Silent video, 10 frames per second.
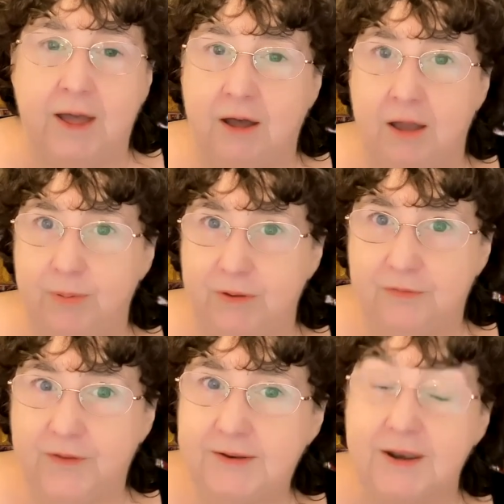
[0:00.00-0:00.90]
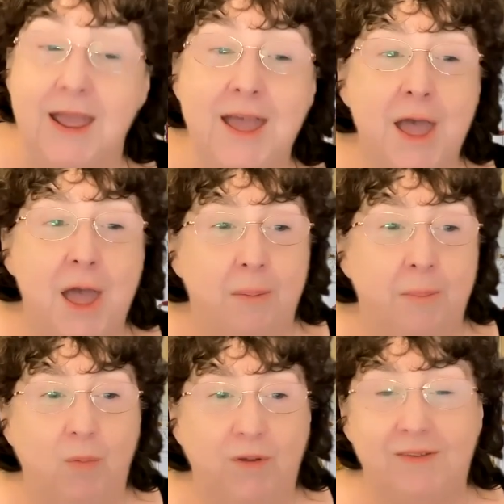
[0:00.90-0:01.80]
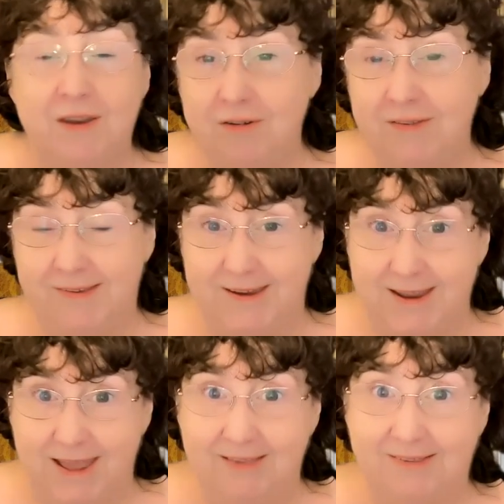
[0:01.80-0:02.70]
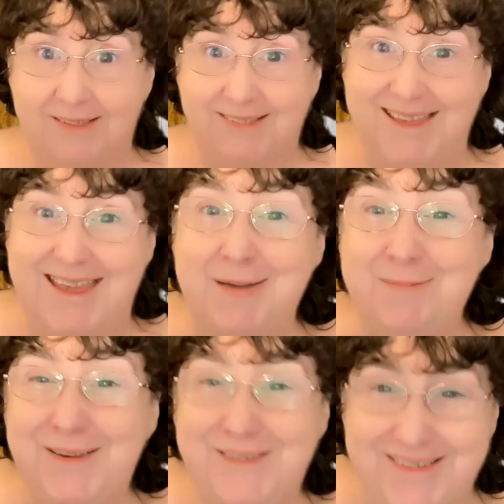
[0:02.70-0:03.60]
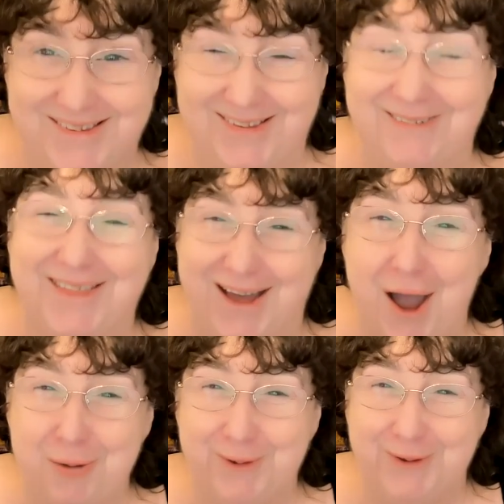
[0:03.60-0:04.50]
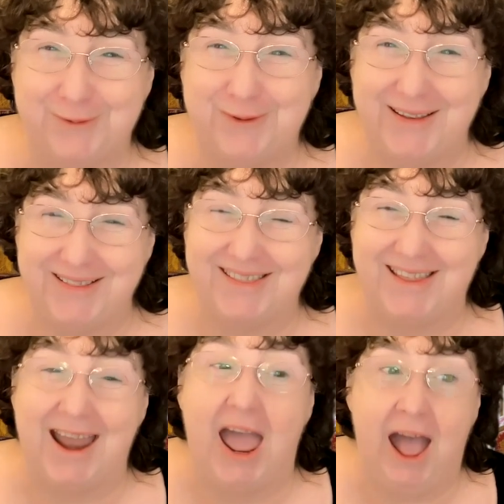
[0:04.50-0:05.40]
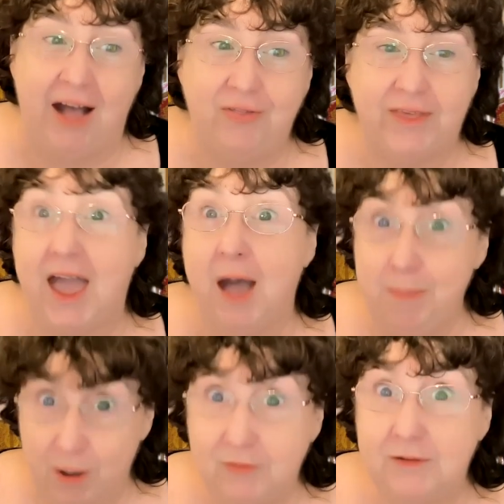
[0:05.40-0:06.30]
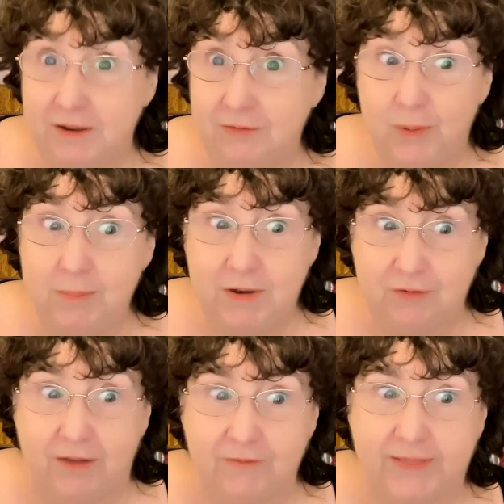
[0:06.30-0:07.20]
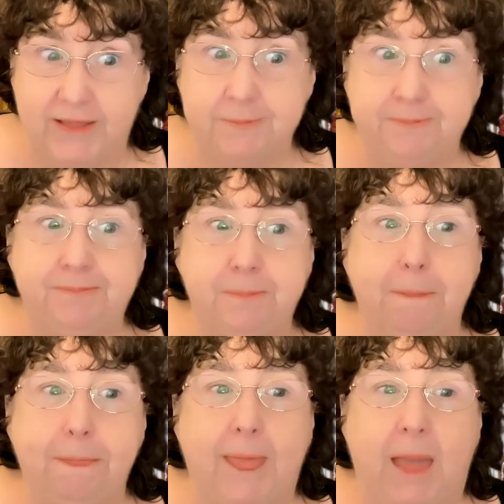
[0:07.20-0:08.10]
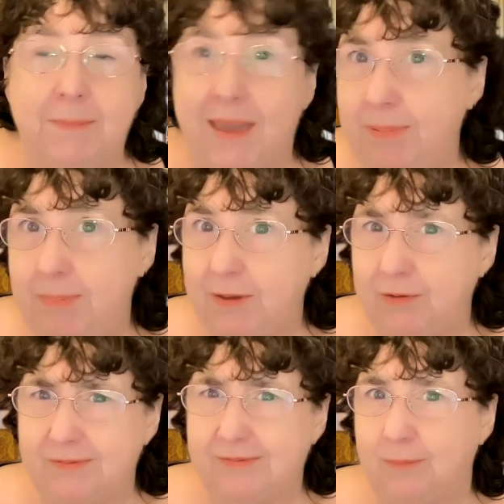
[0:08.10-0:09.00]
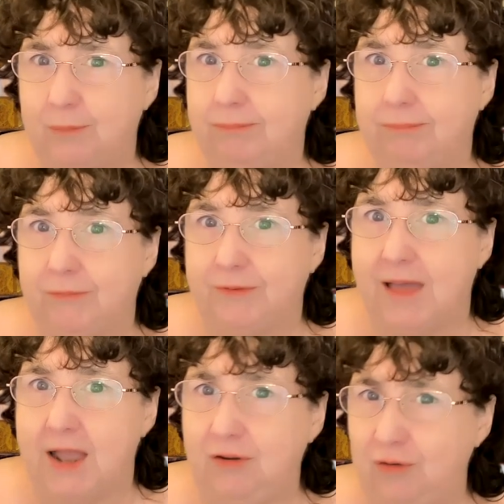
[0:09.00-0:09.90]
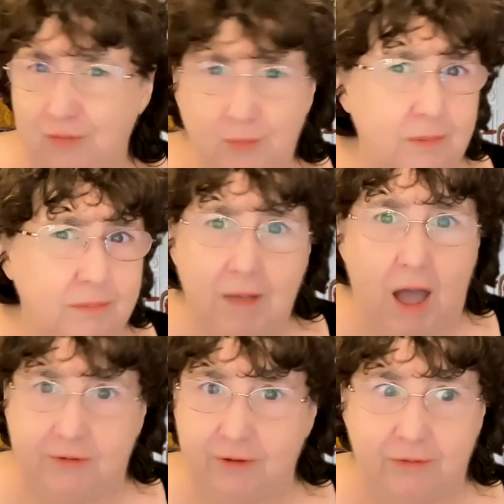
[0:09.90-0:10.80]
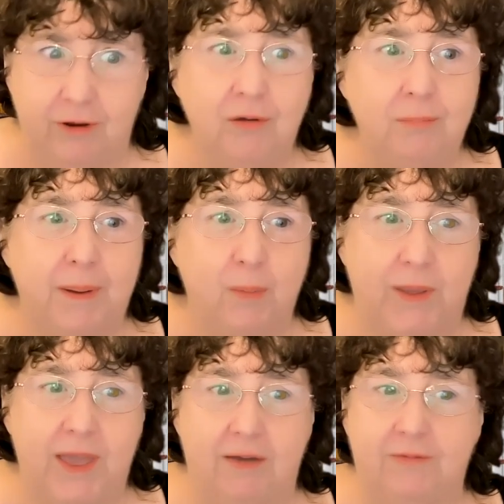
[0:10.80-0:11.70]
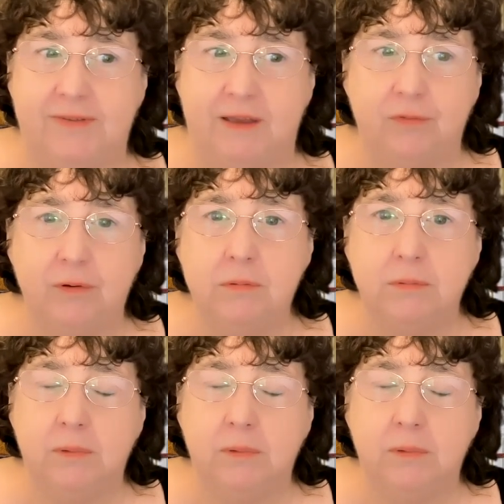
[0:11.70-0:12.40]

a high-perch phaeton. But what's interesting is that the images of the high-perch phaeton that are out there are mostly of women driving it. Maybe because it's unusual, I don't know, but we have several.